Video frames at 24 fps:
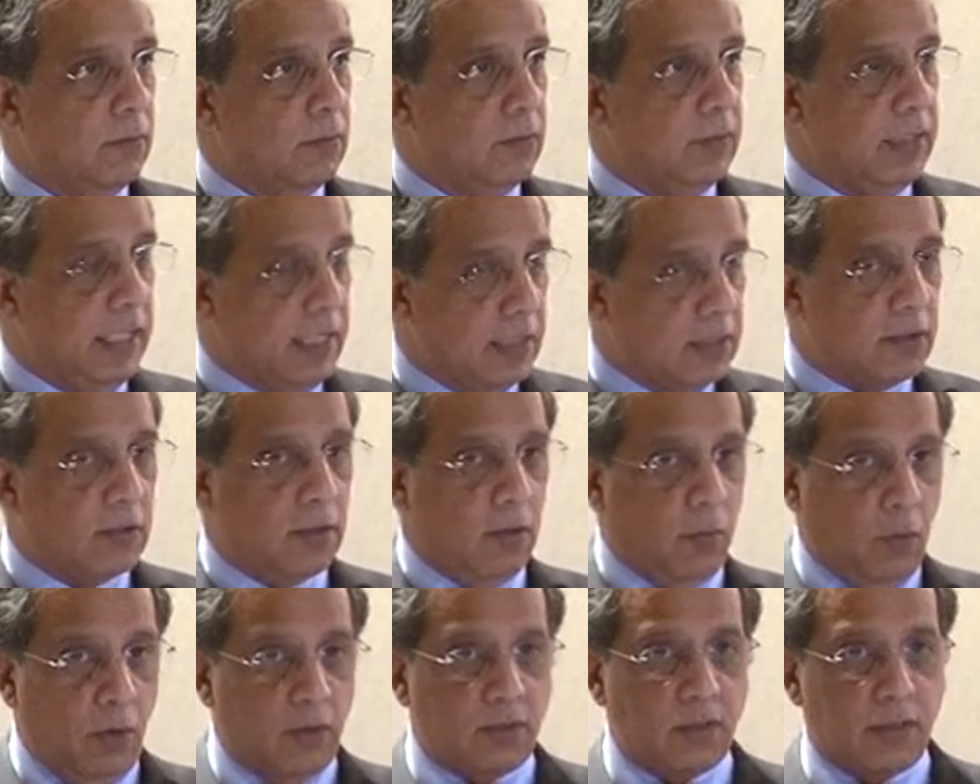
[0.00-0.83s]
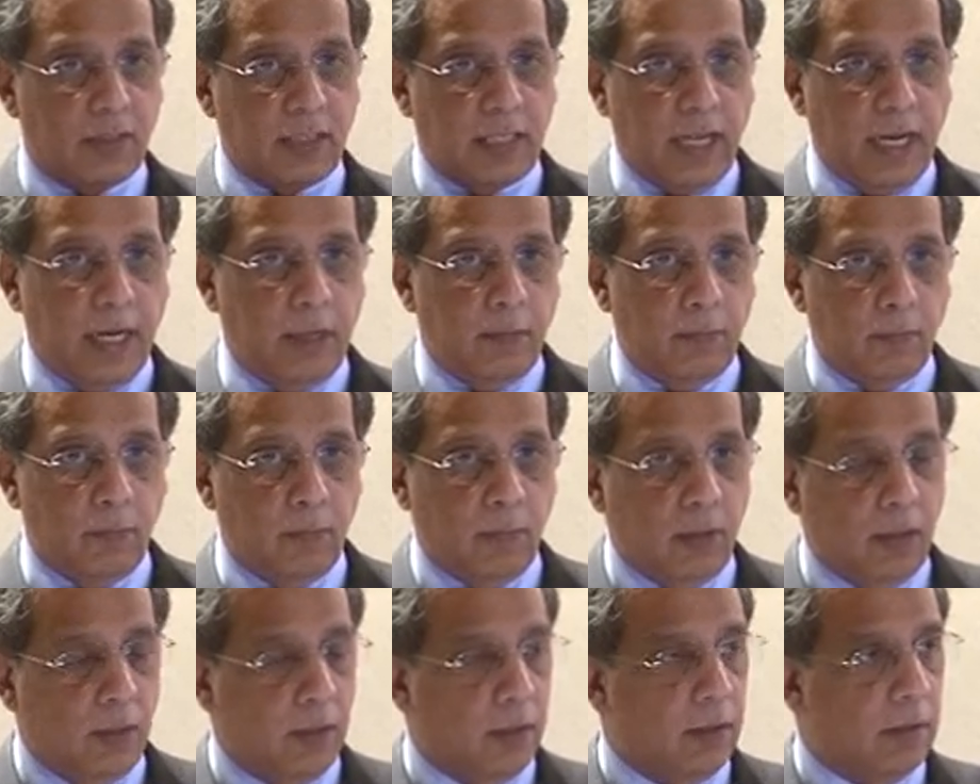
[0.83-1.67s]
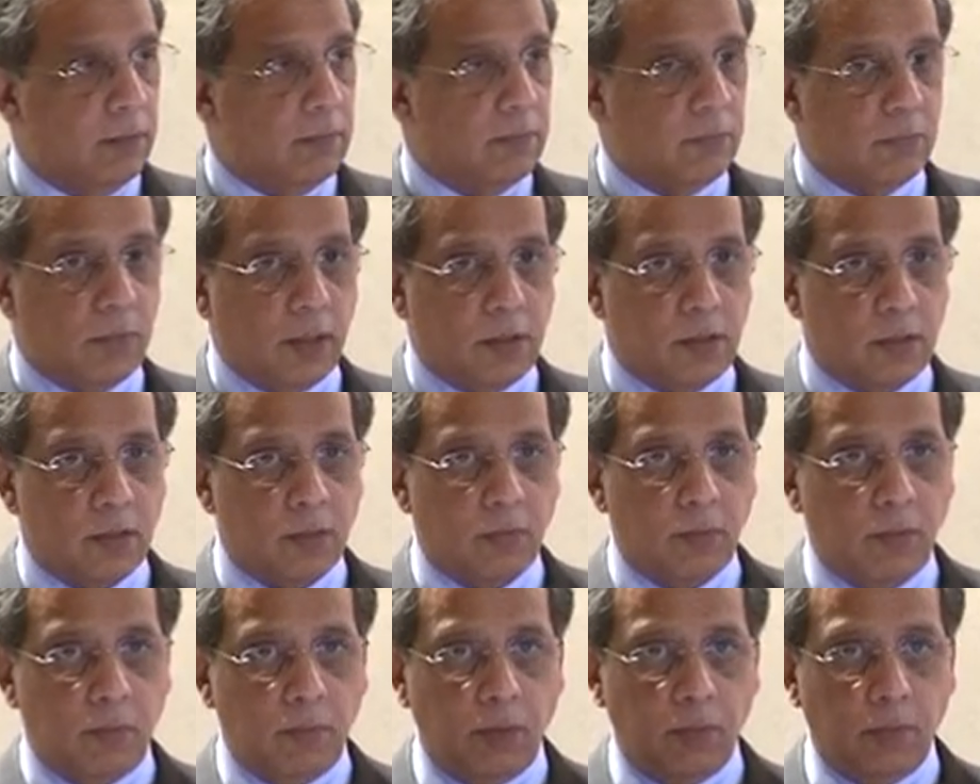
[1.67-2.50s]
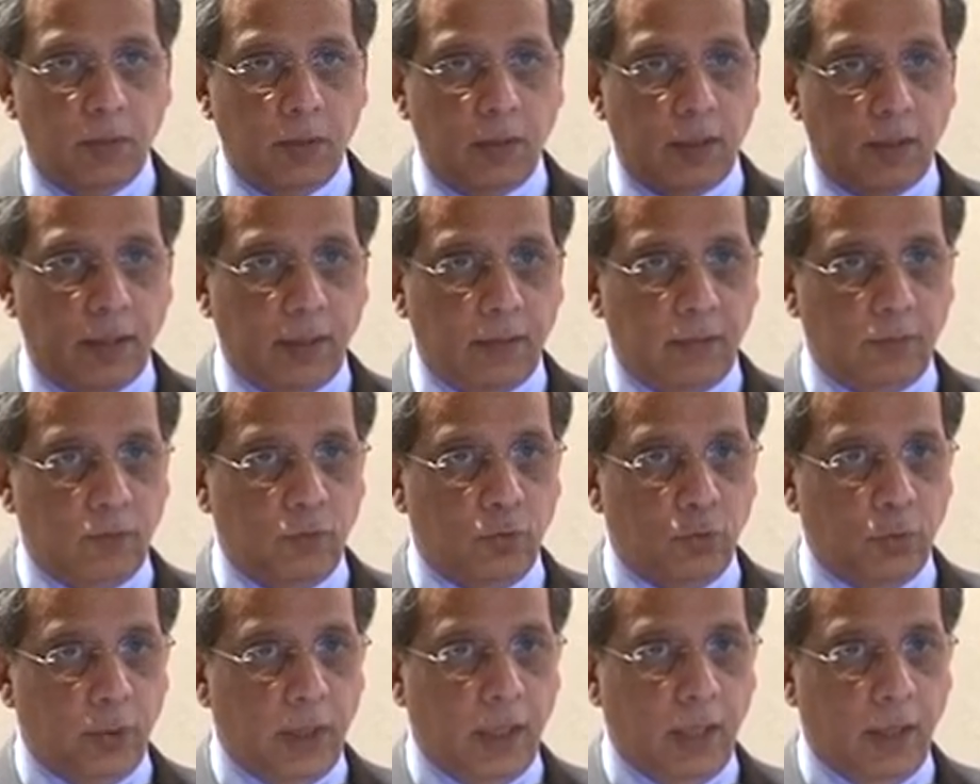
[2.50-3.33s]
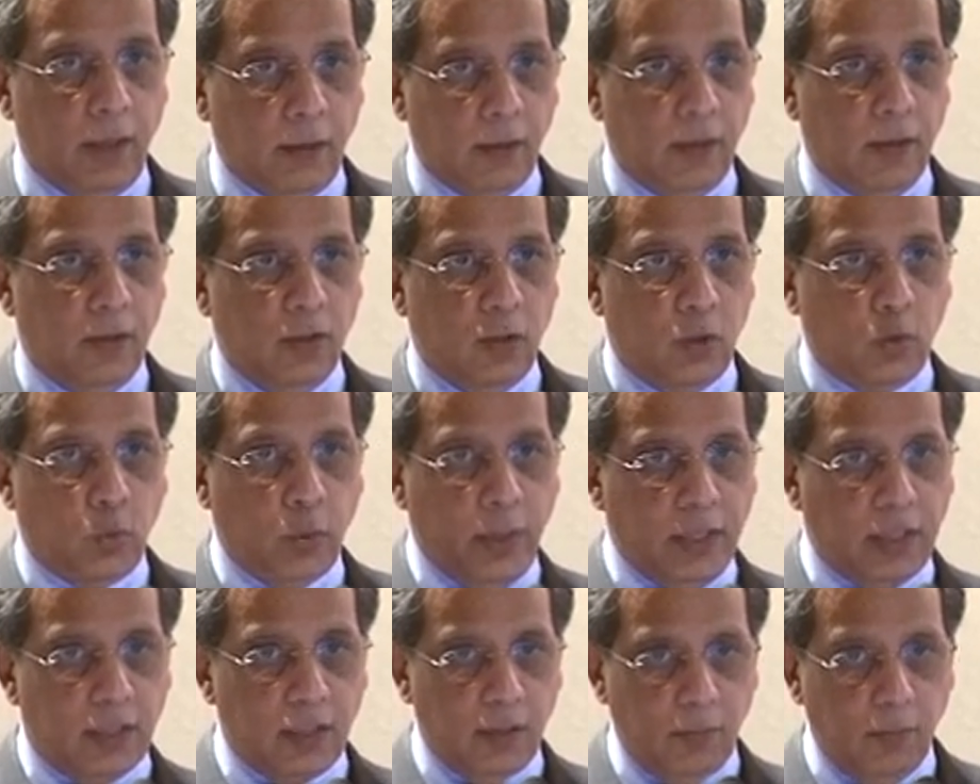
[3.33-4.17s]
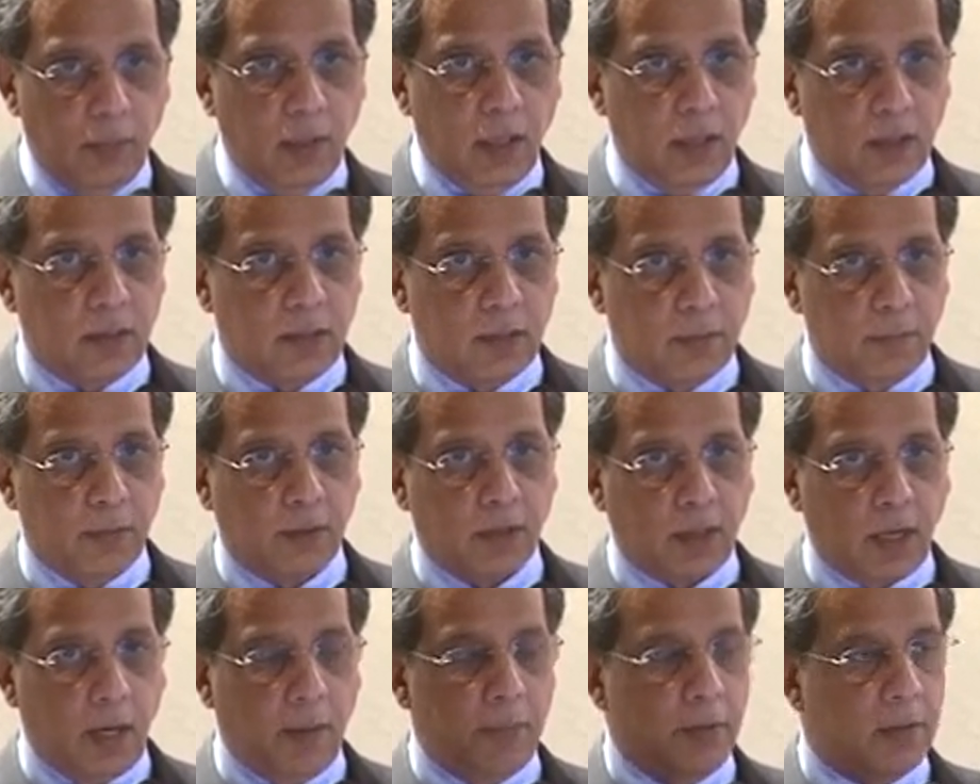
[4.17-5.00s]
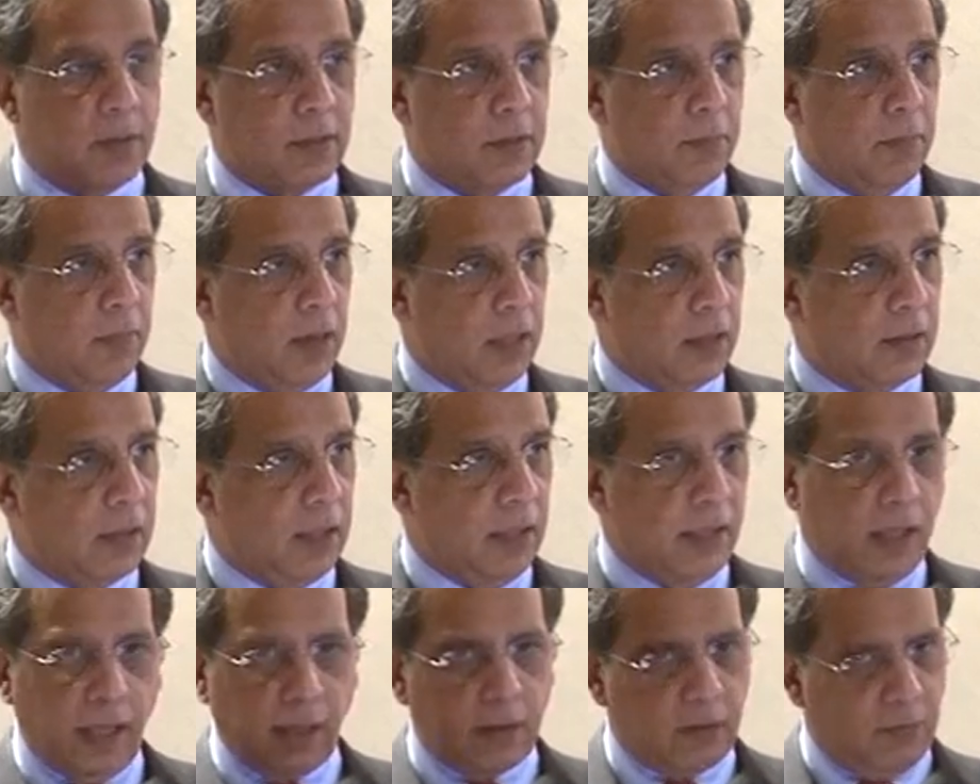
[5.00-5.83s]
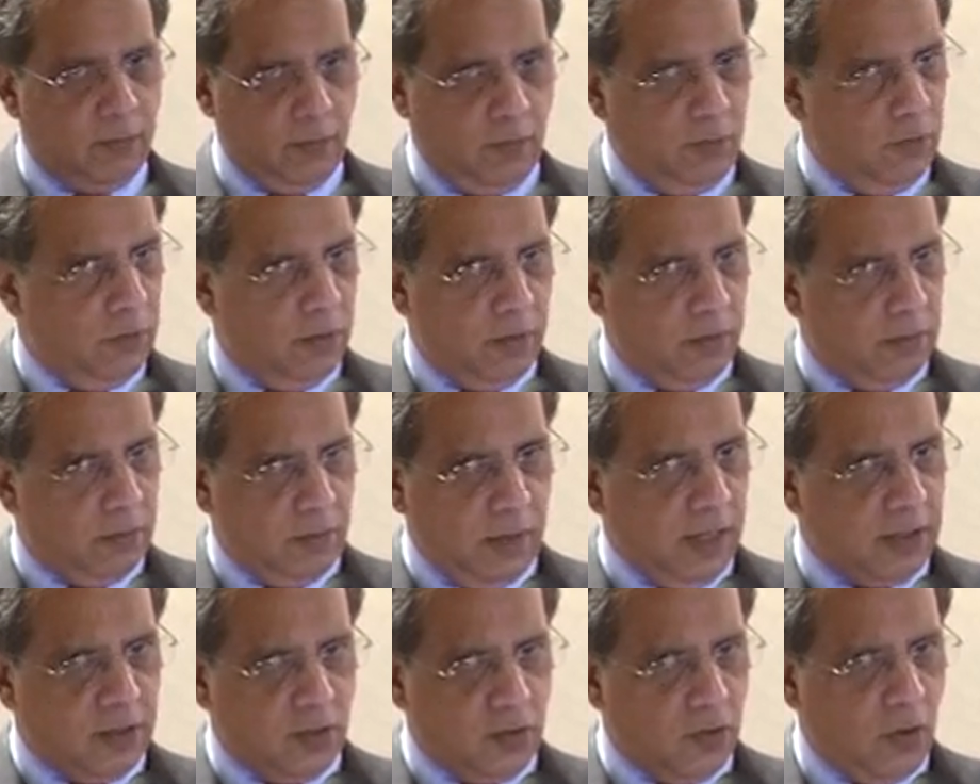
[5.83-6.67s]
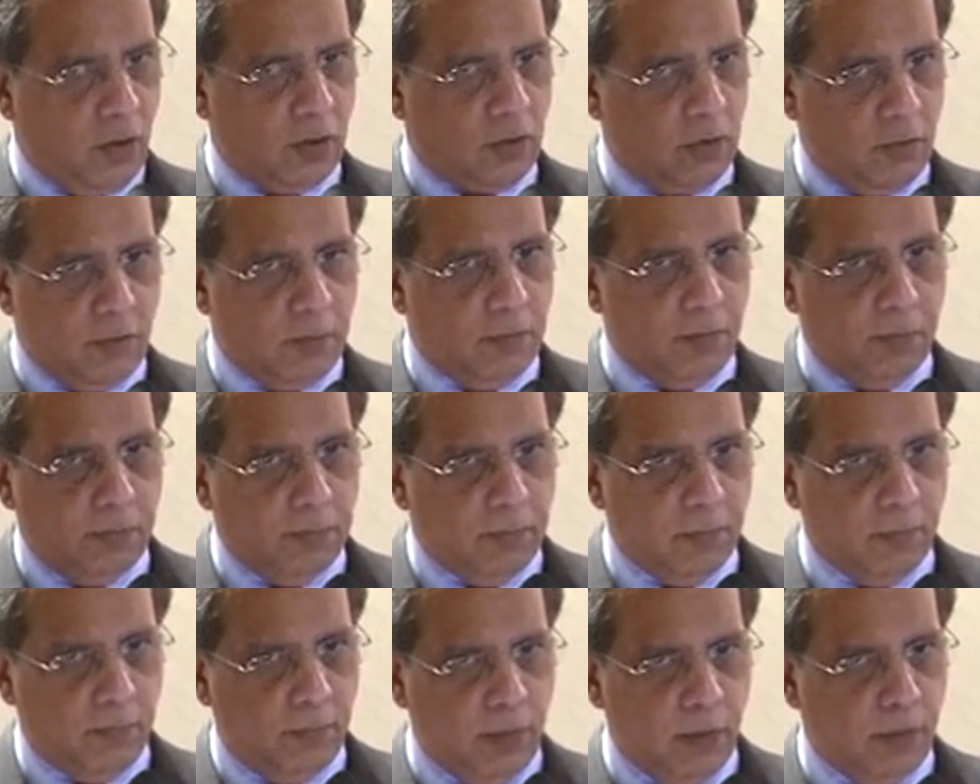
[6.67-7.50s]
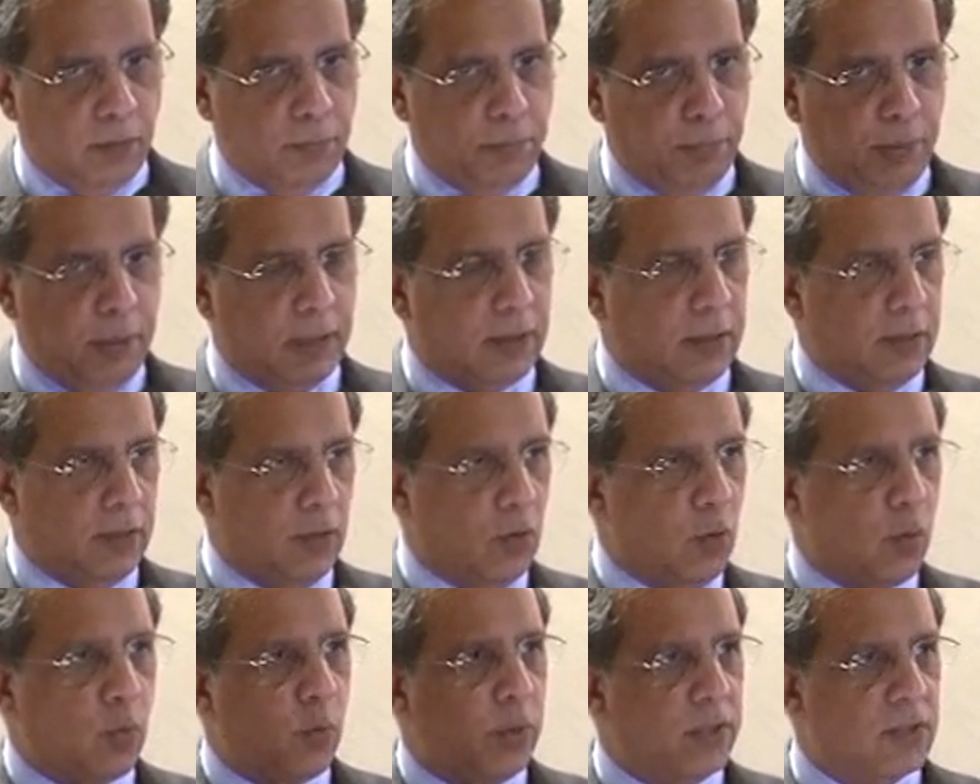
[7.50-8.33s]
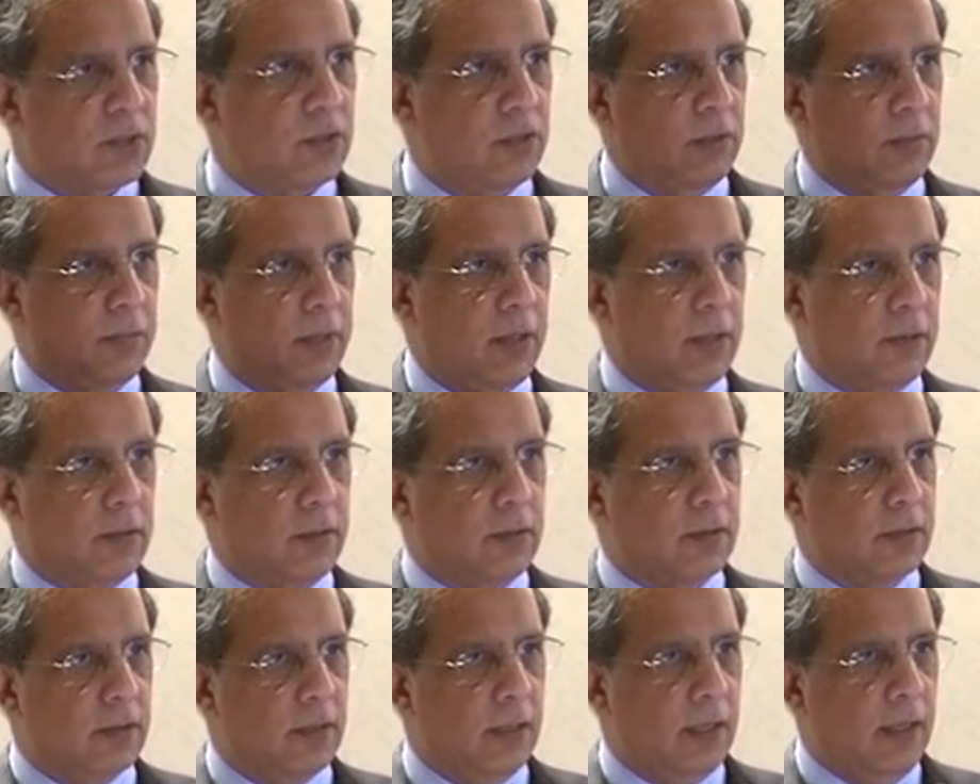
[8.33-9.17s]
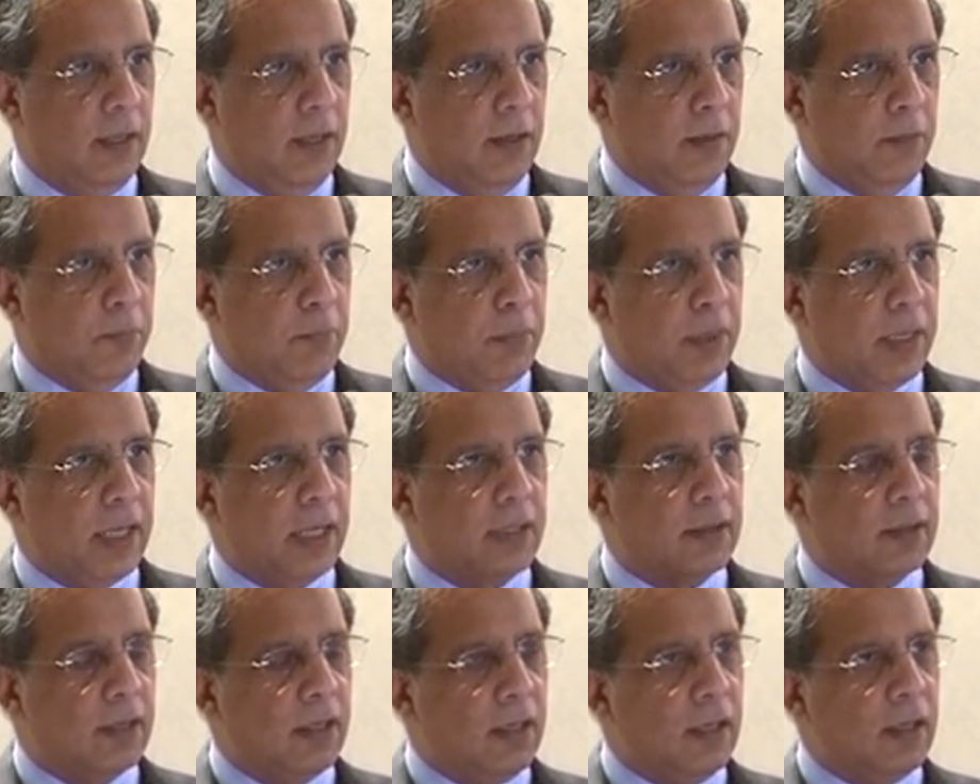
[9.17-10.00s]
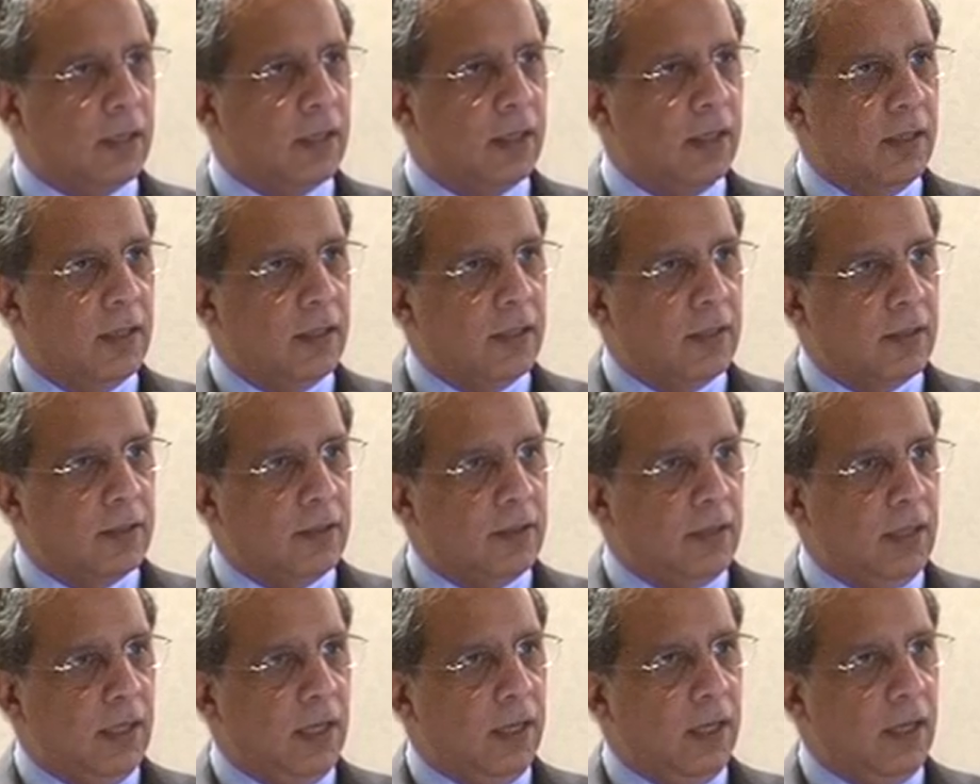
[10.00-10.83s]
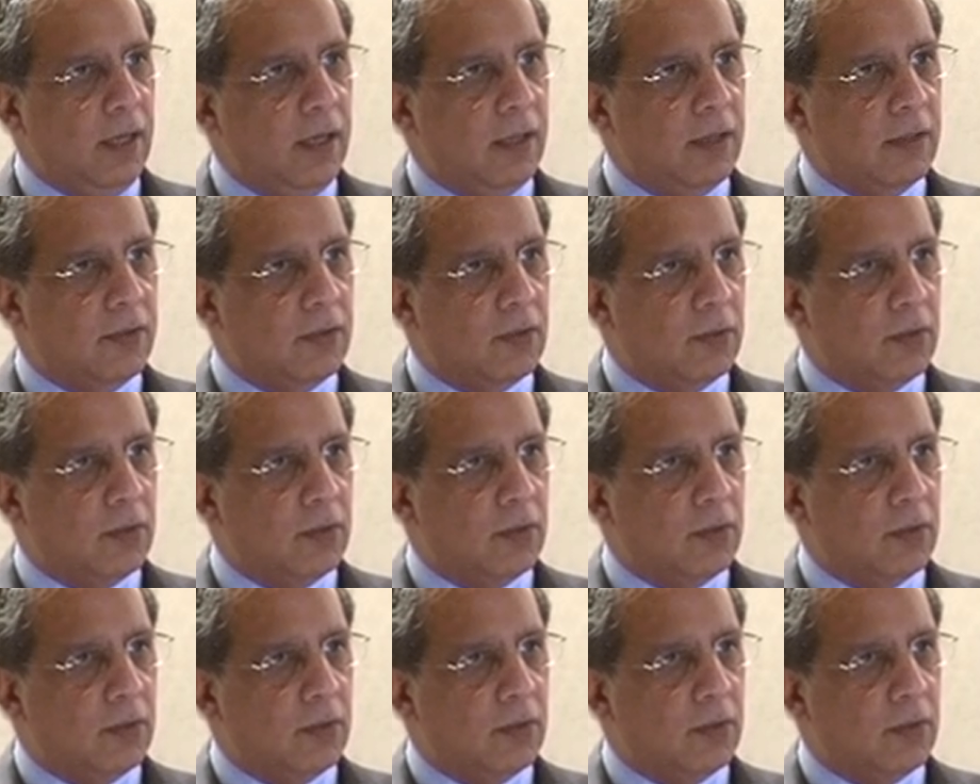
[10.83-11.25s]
yes, there was a time, uh, Rajat, when we were doing 20 million subscribers a month, and that, that is not going to be repeated, no question about it. But I think the,